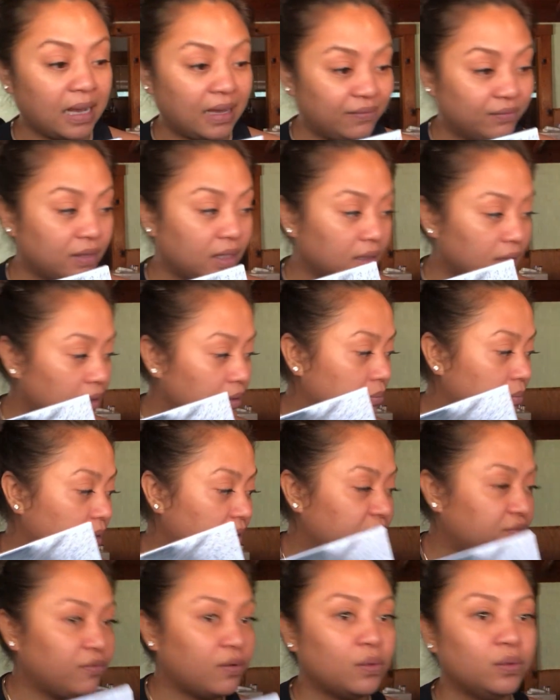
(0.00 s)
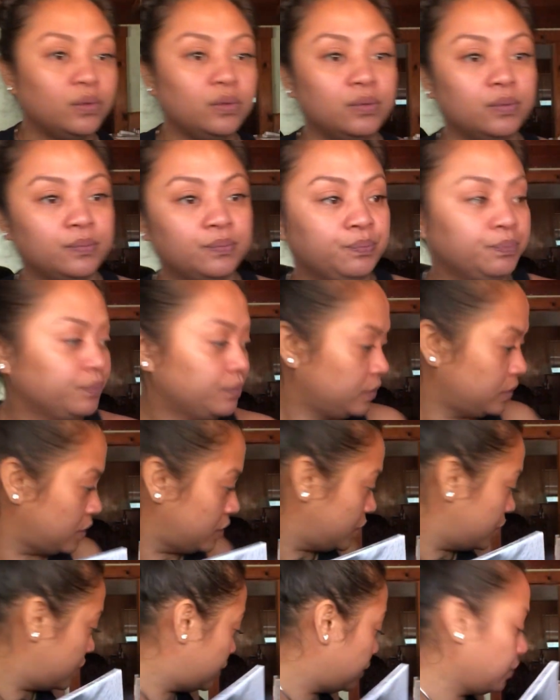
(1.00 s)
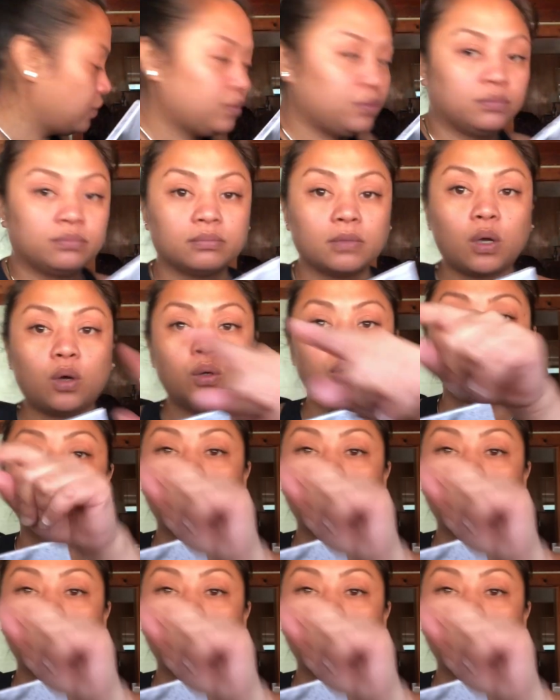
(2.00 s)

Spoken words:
have that in my phone. So, oh,